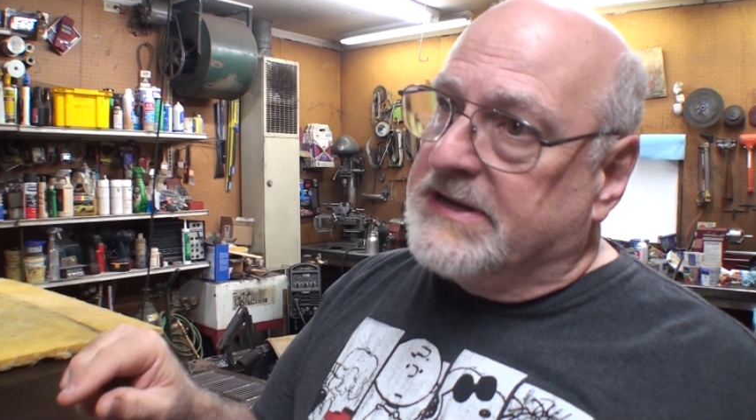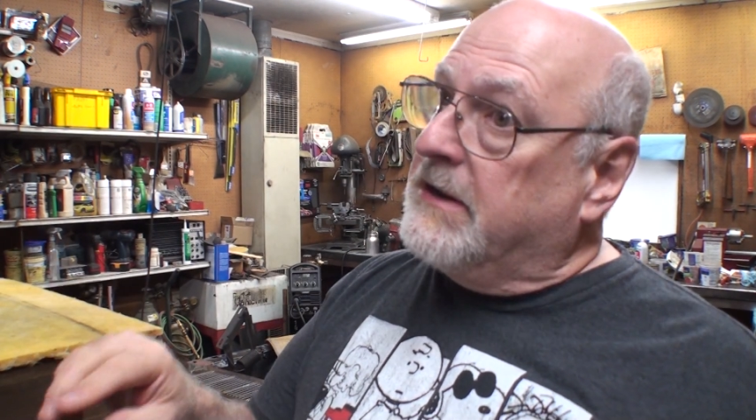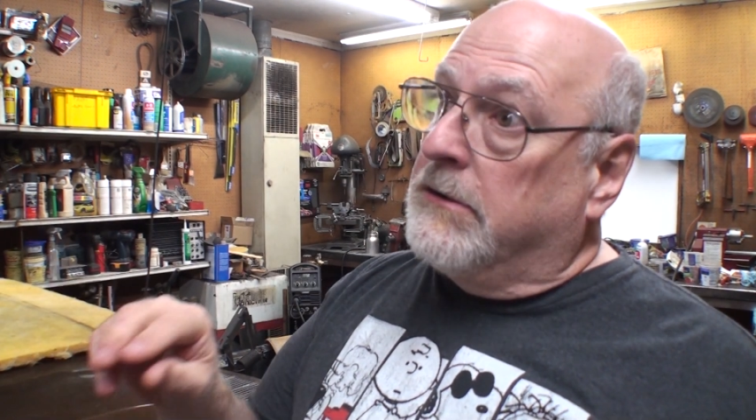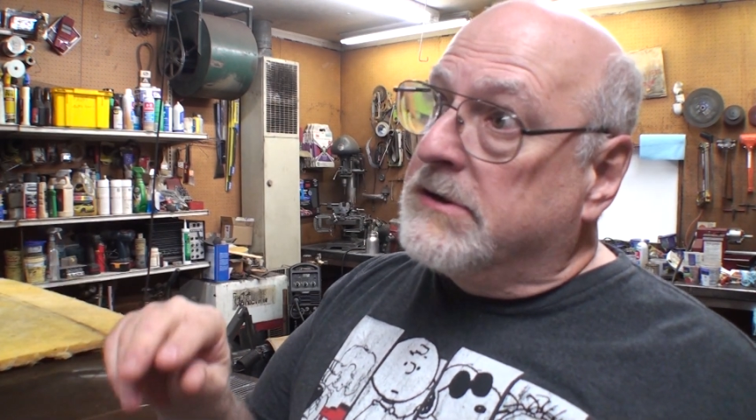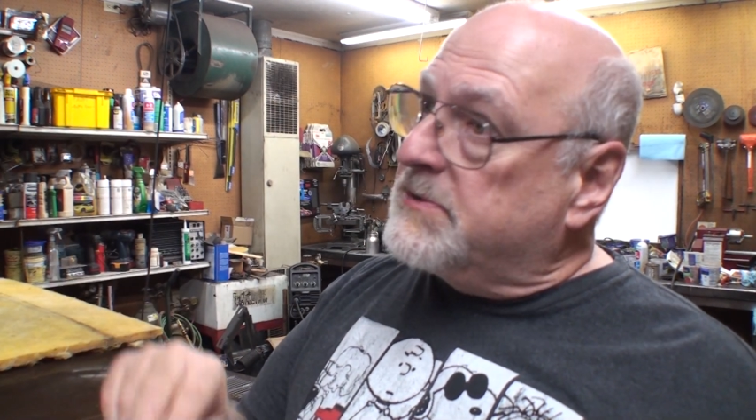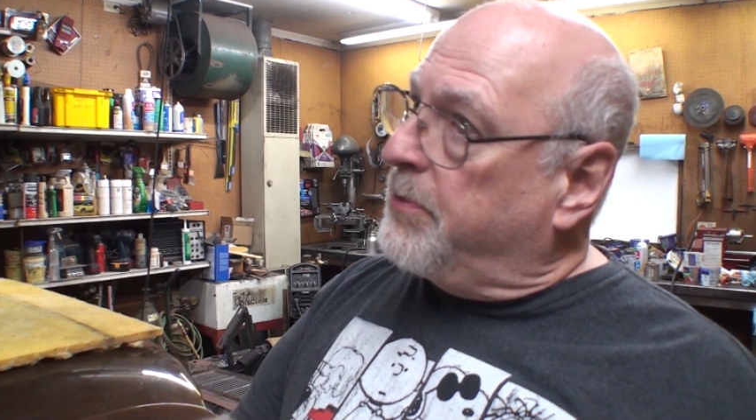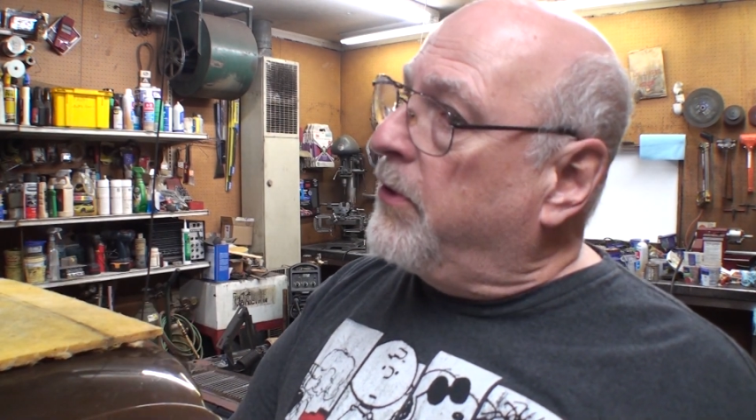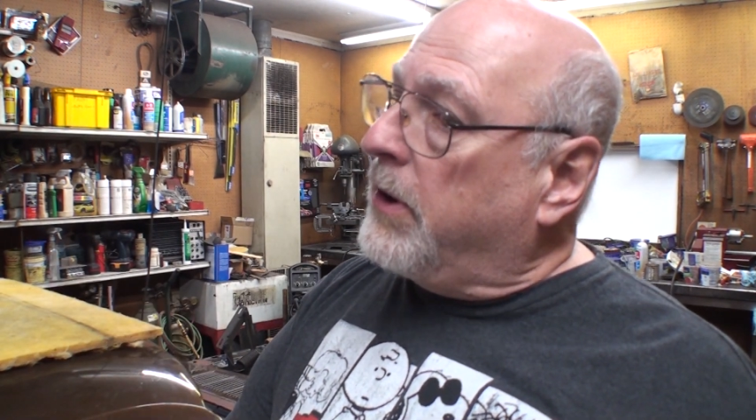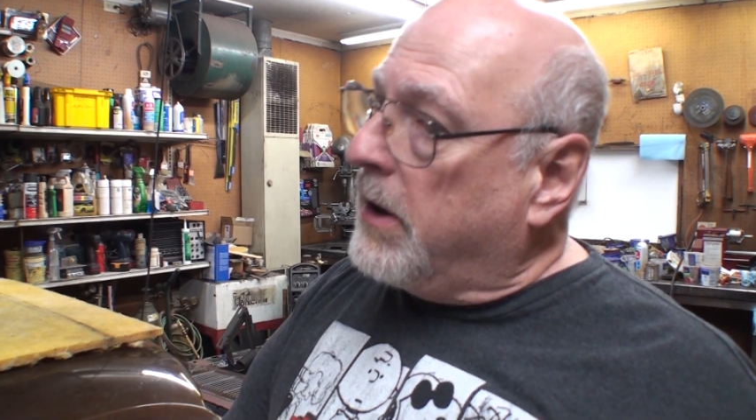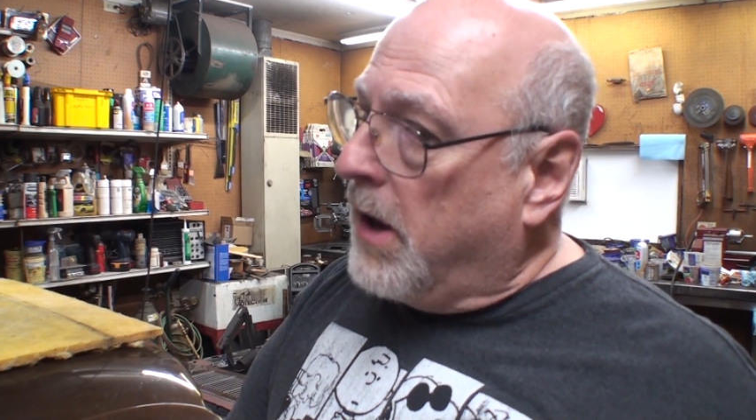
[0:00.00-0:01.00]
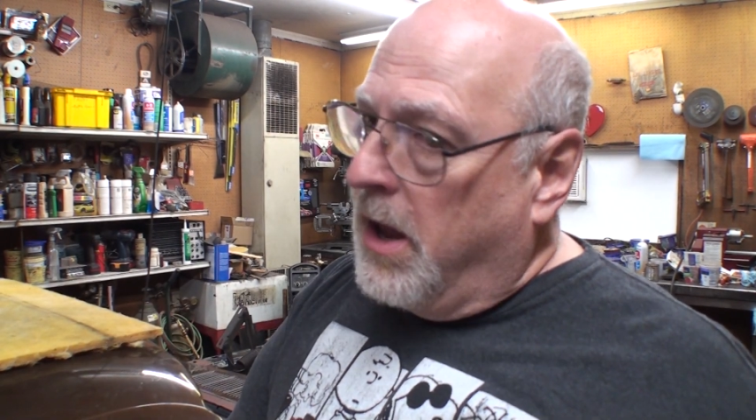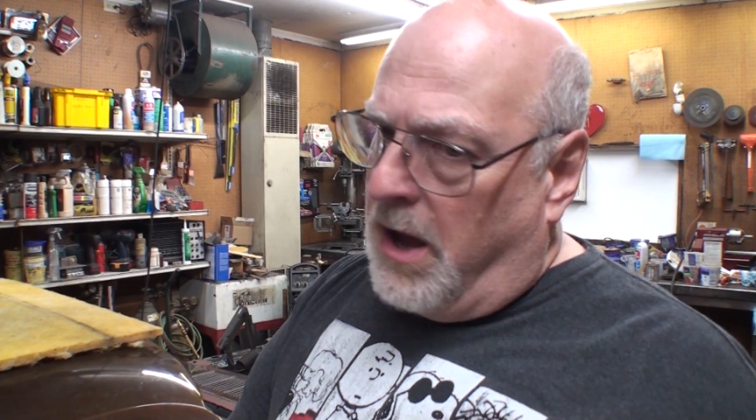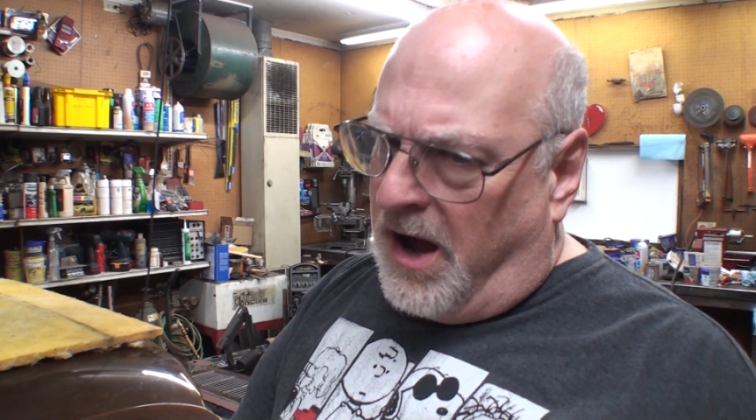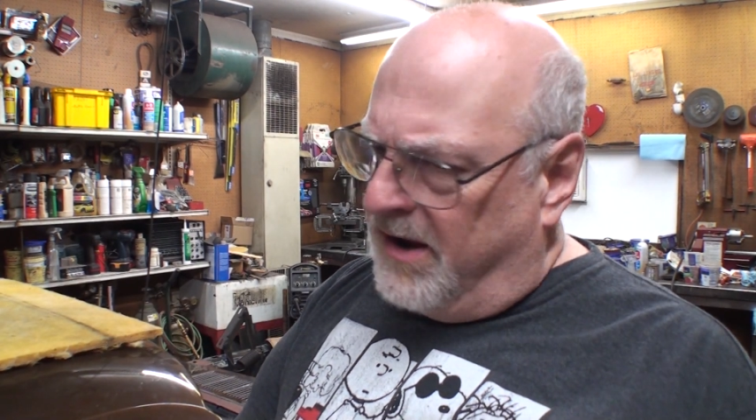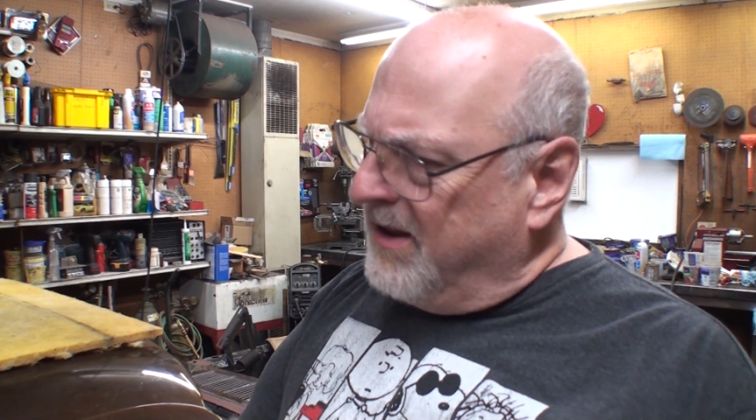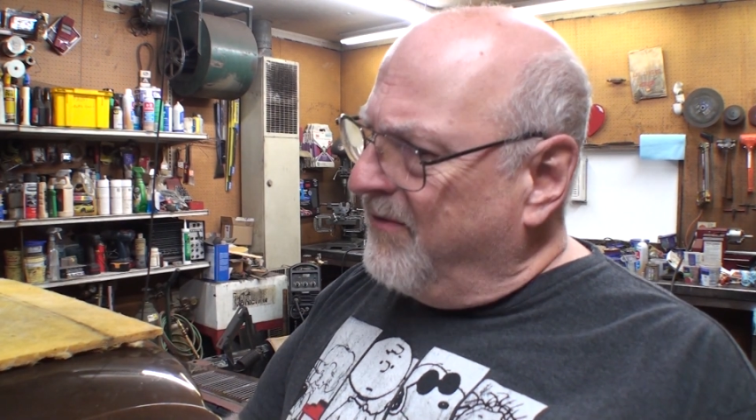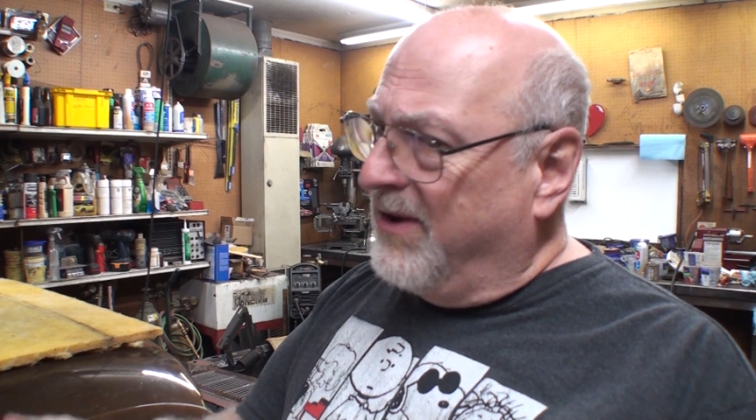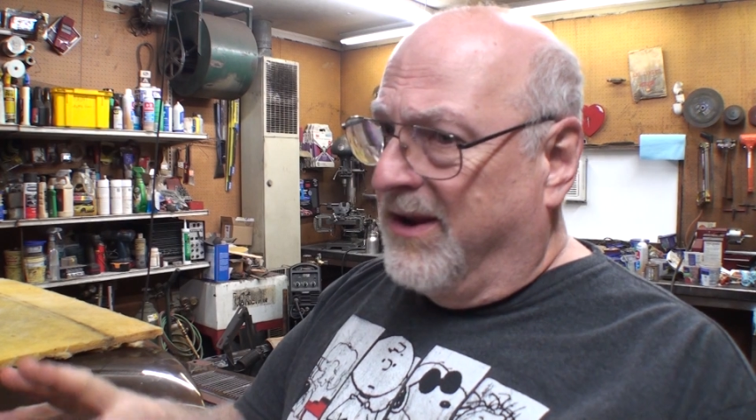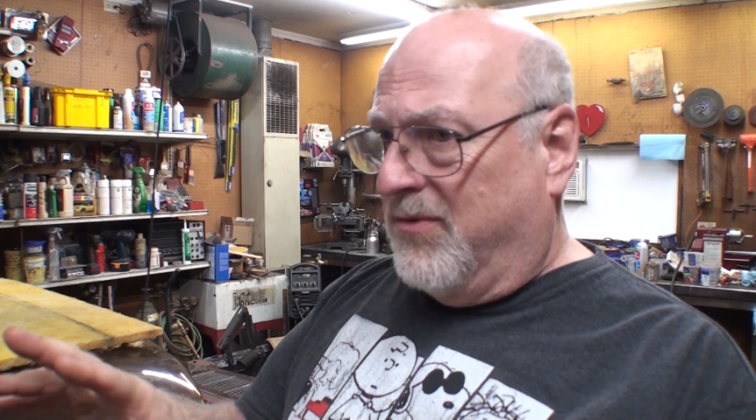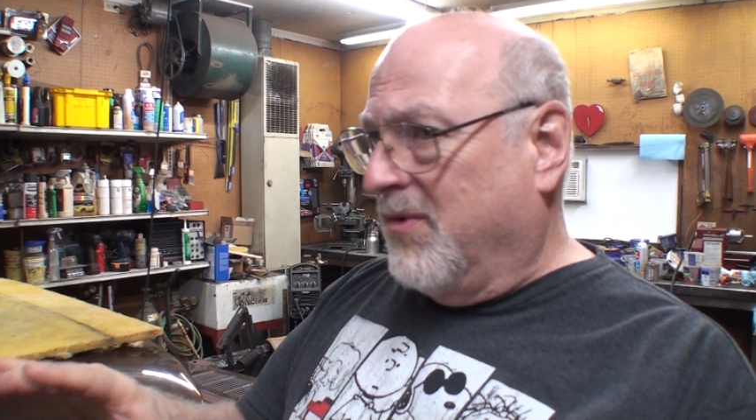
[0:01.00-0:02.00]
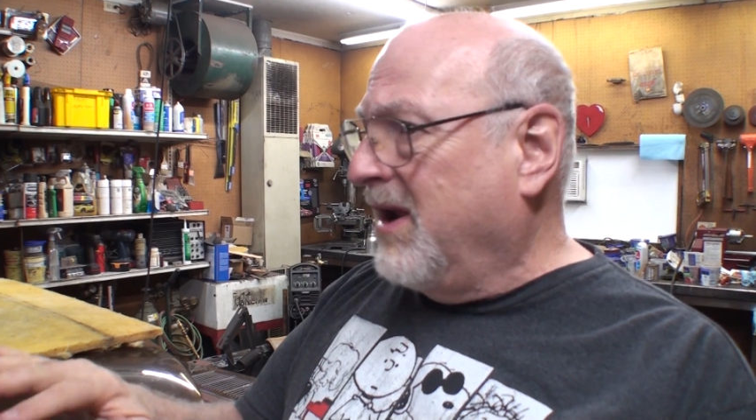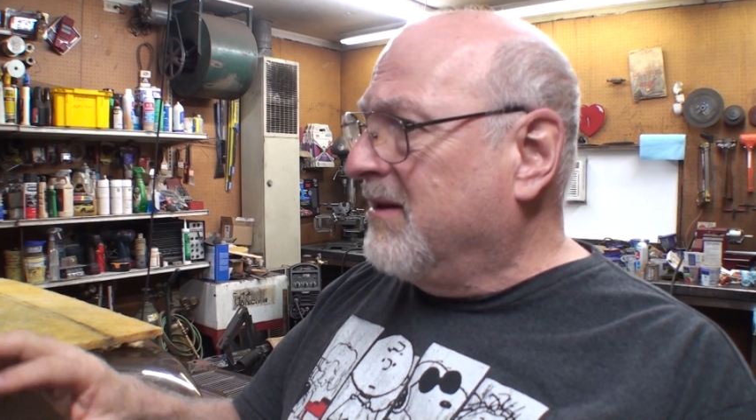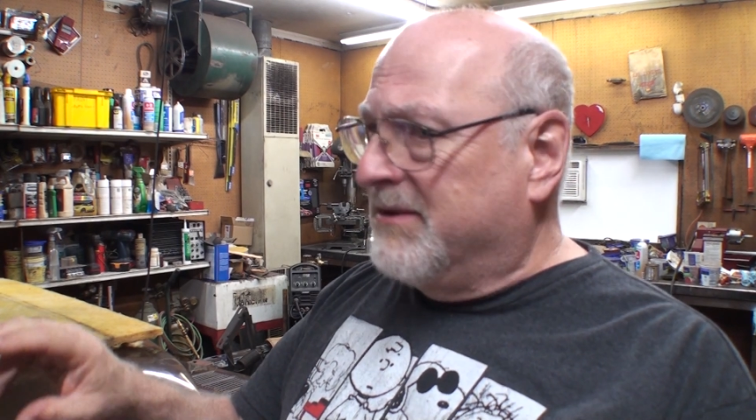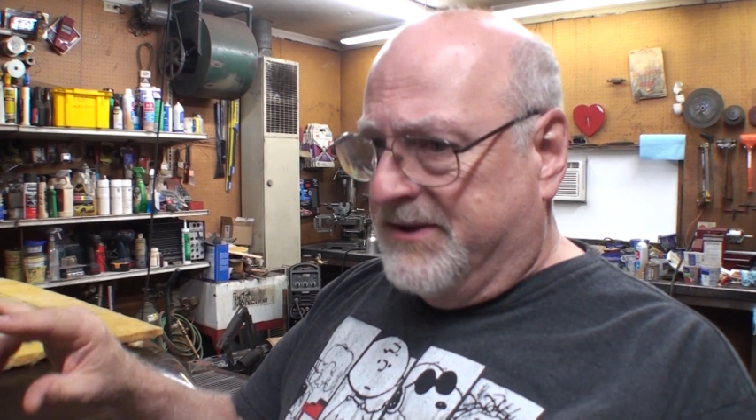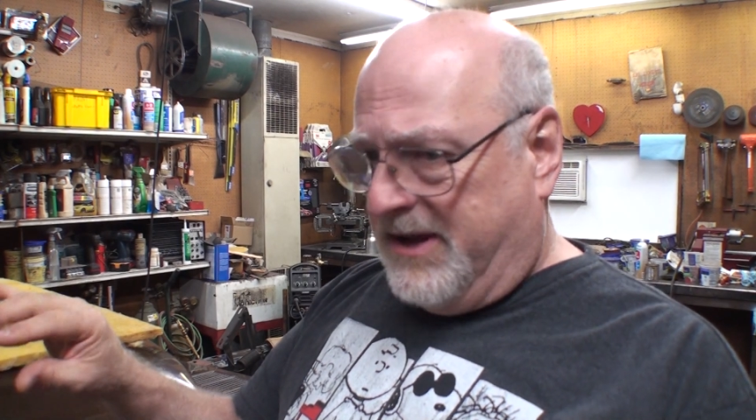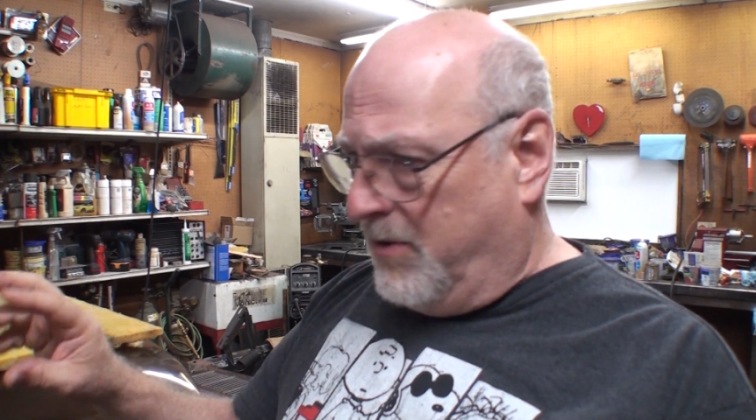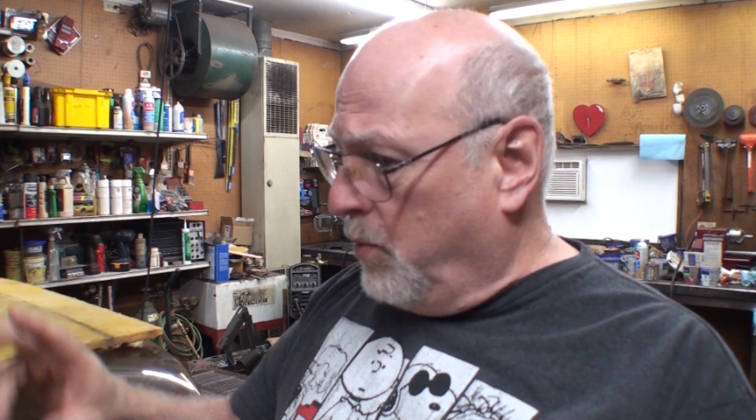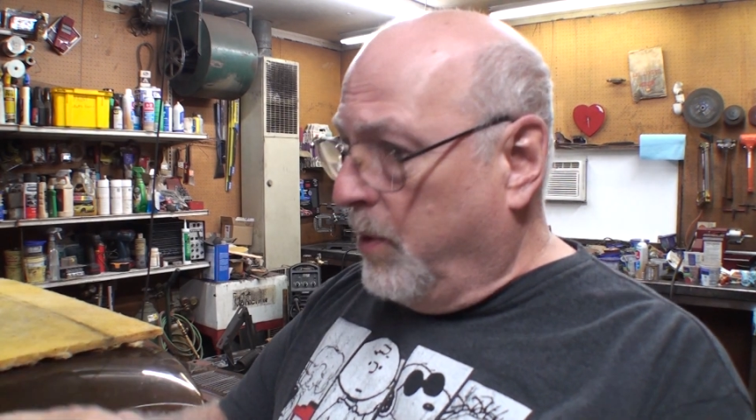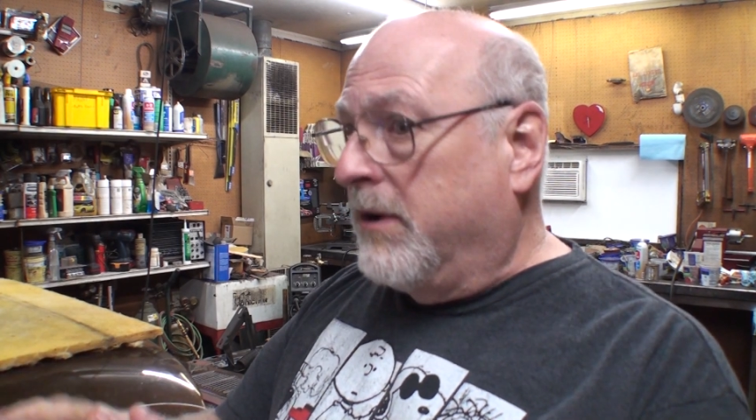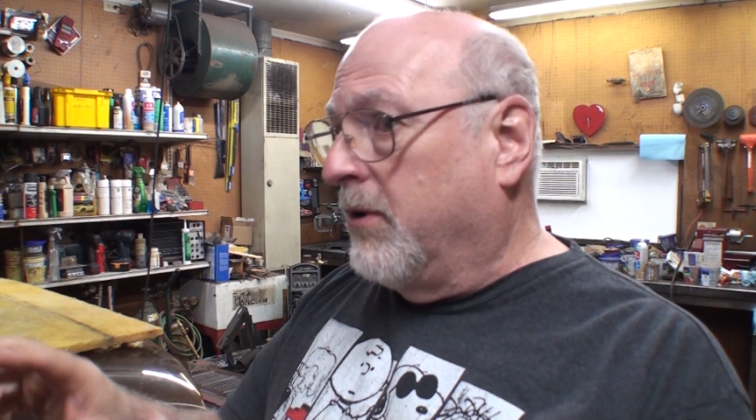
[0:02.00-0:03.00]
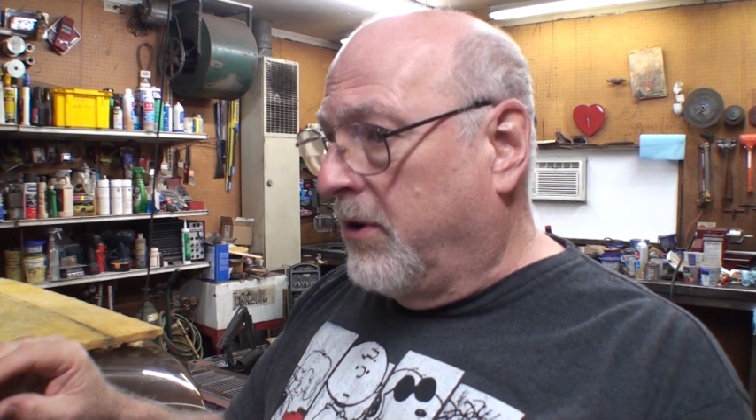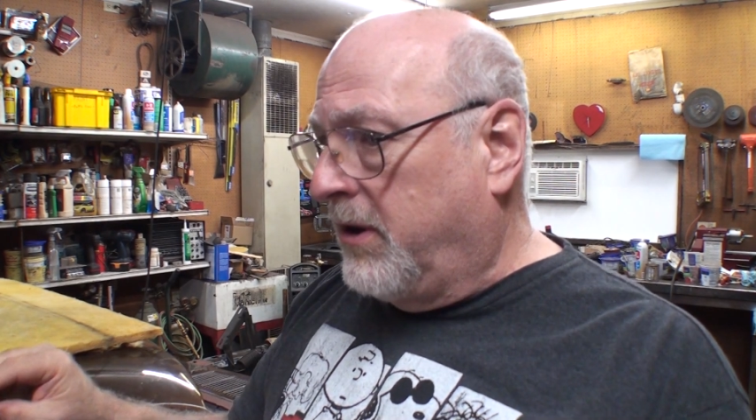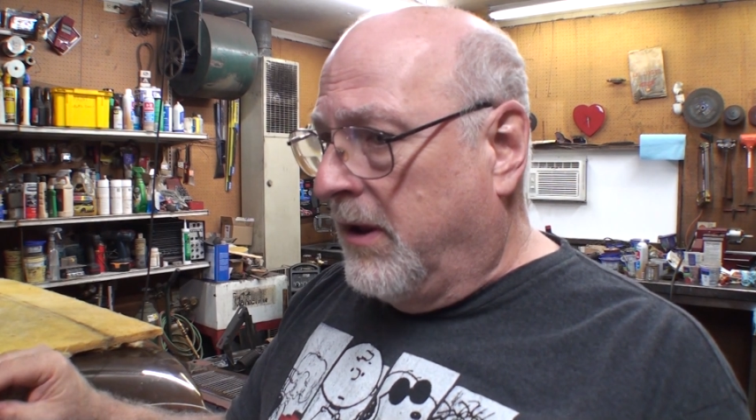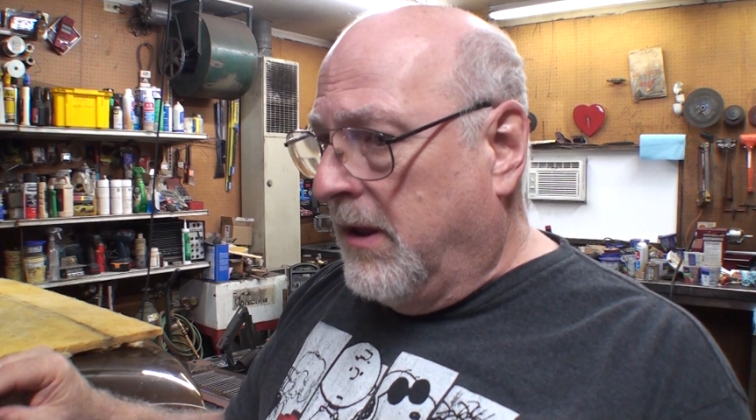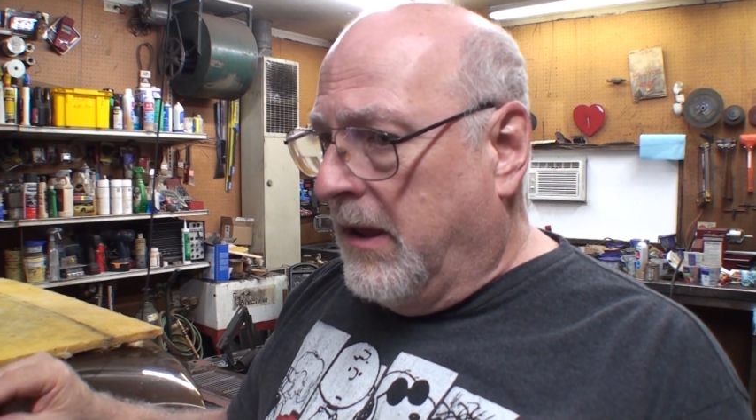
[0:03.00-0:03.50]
it looks pretty uneven and wrinkled and weird